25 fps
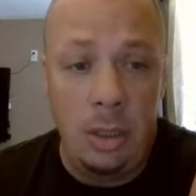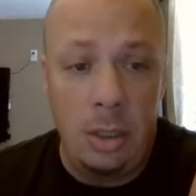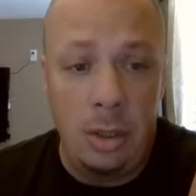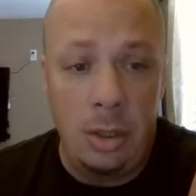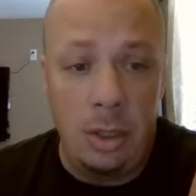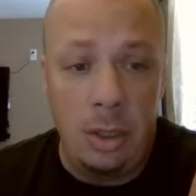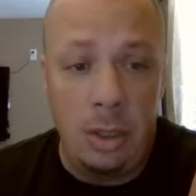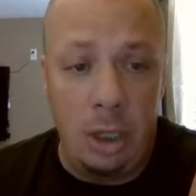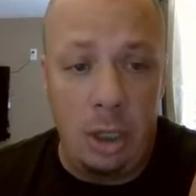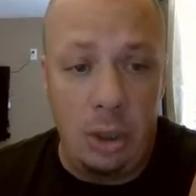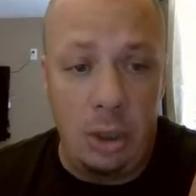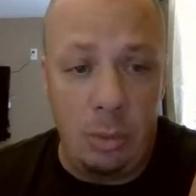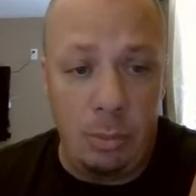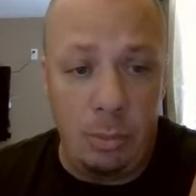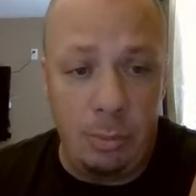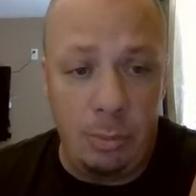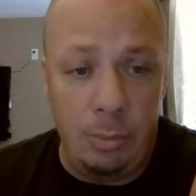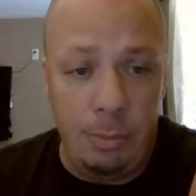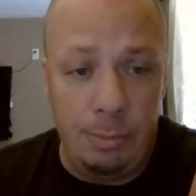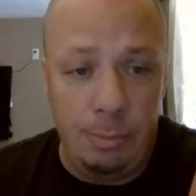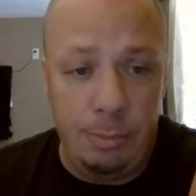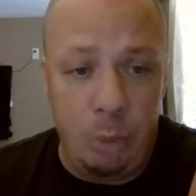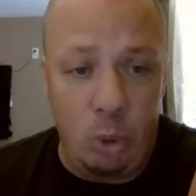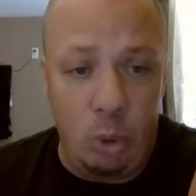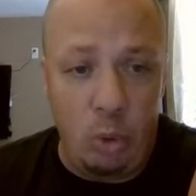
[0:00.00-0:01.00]
The
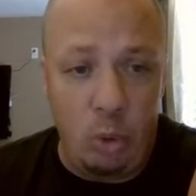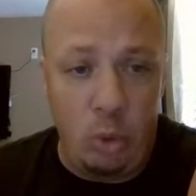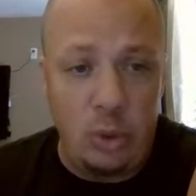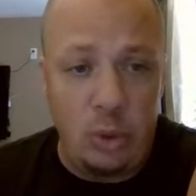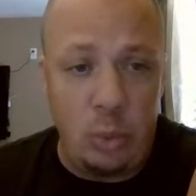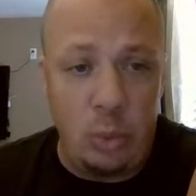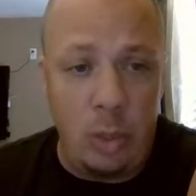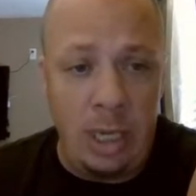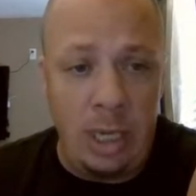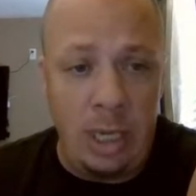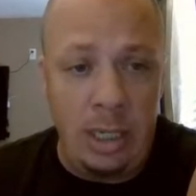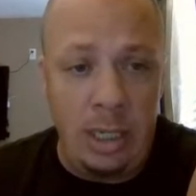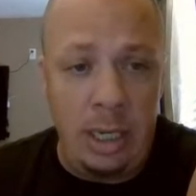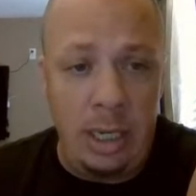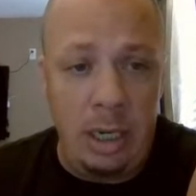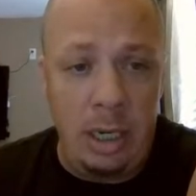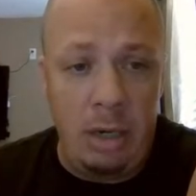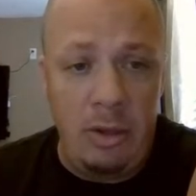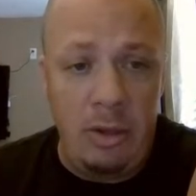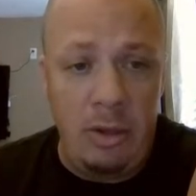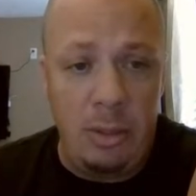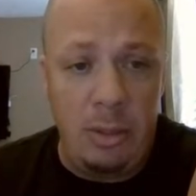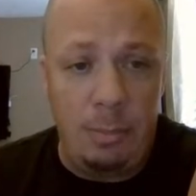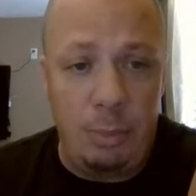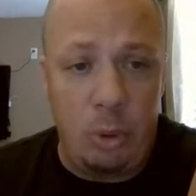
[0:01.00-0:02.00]
Bulls win here,
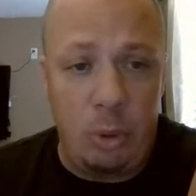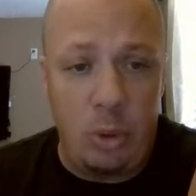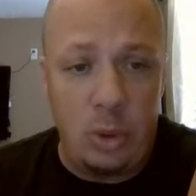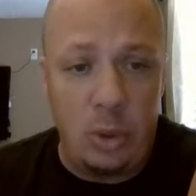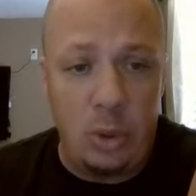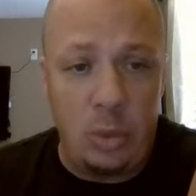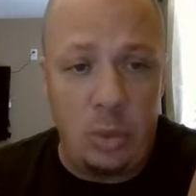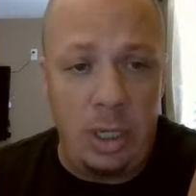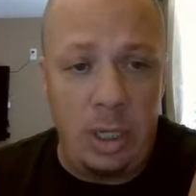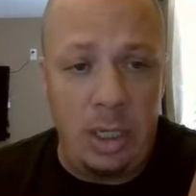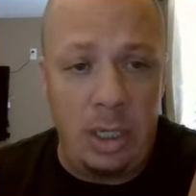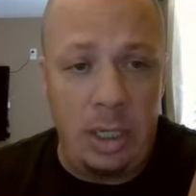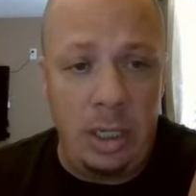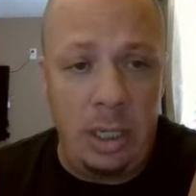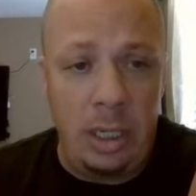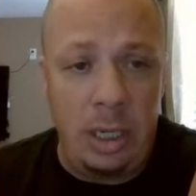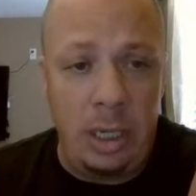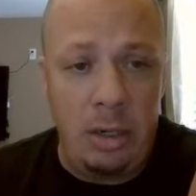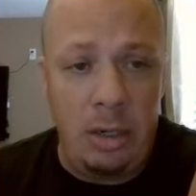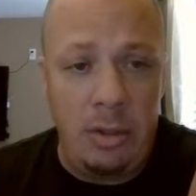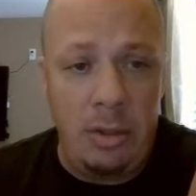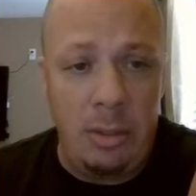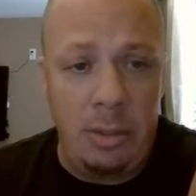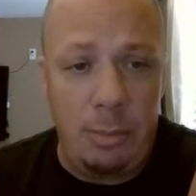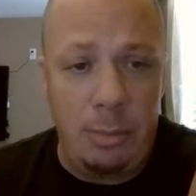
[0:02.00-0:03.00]
the Bulls win
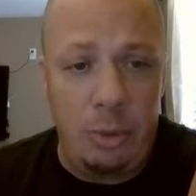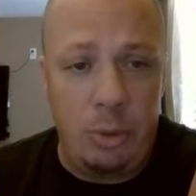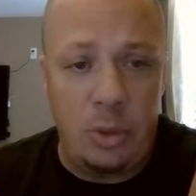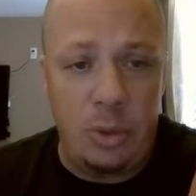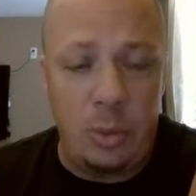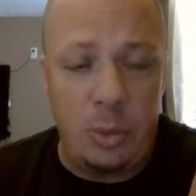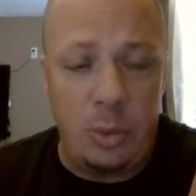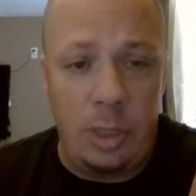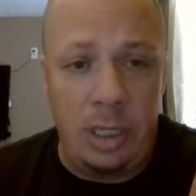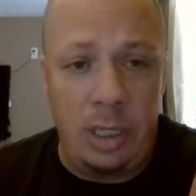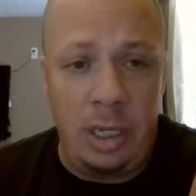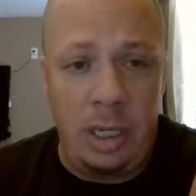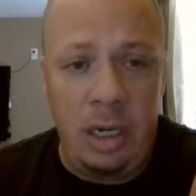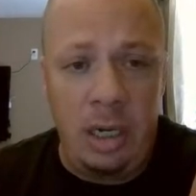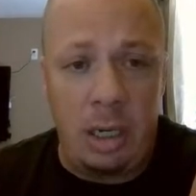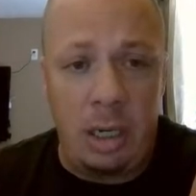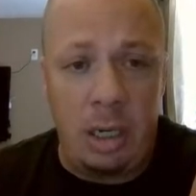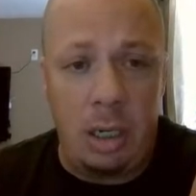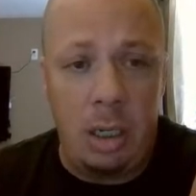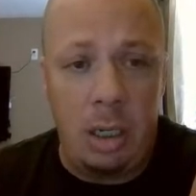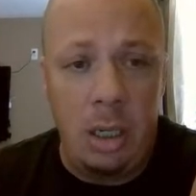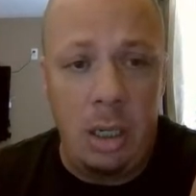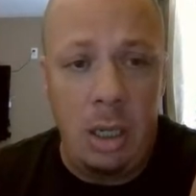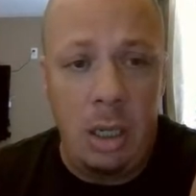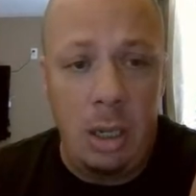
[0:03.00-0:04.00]
here, the Bulls win here.
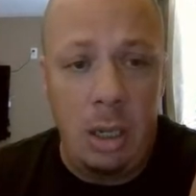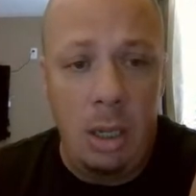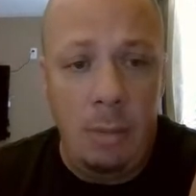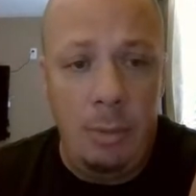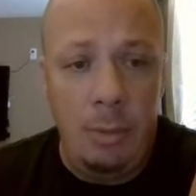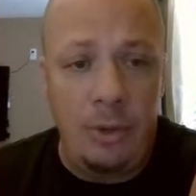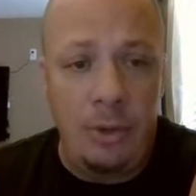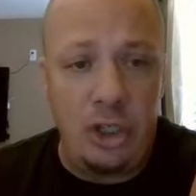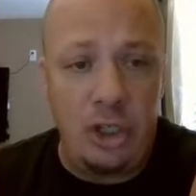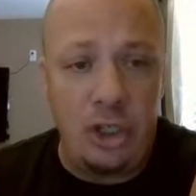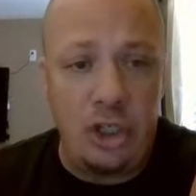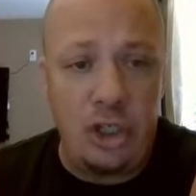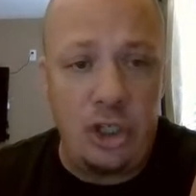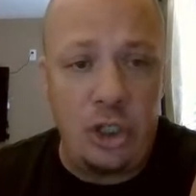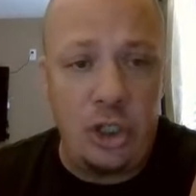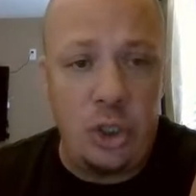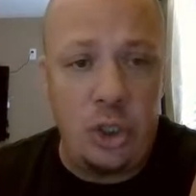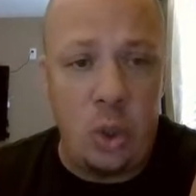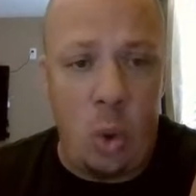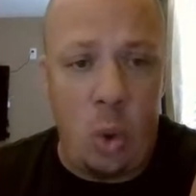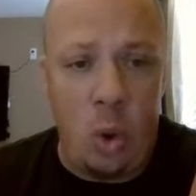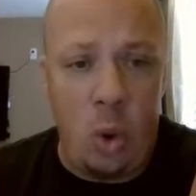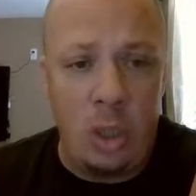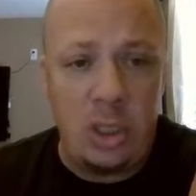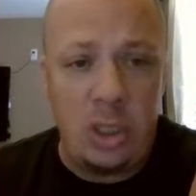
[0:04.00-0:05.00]
But the
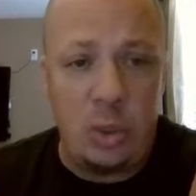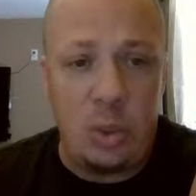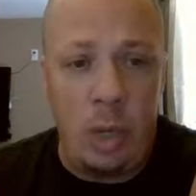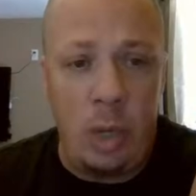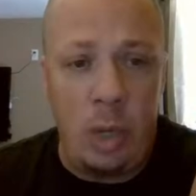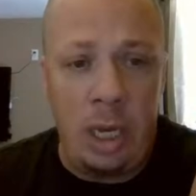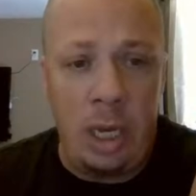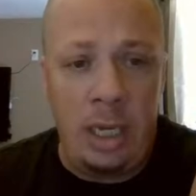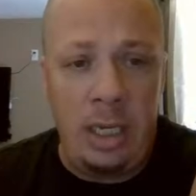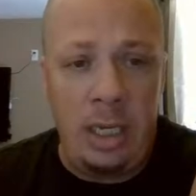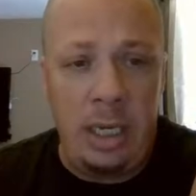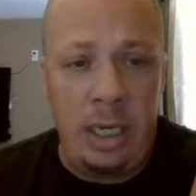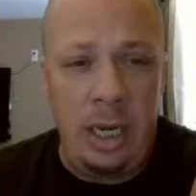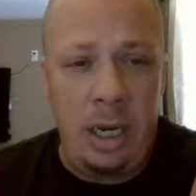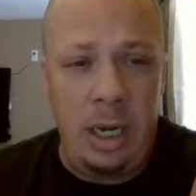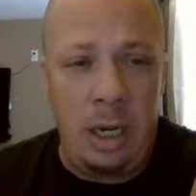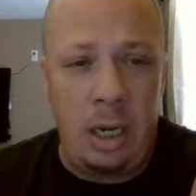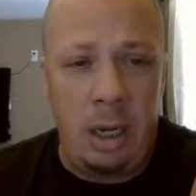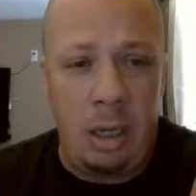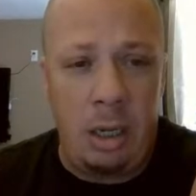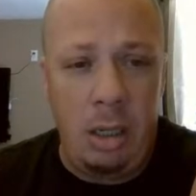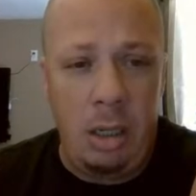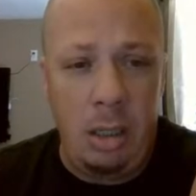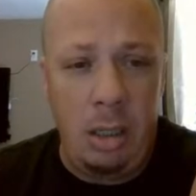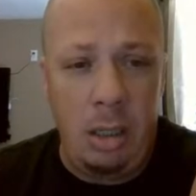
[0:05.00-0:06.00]
shorts win
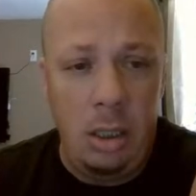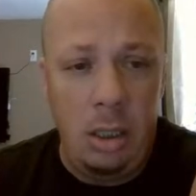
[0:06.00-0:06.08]
here.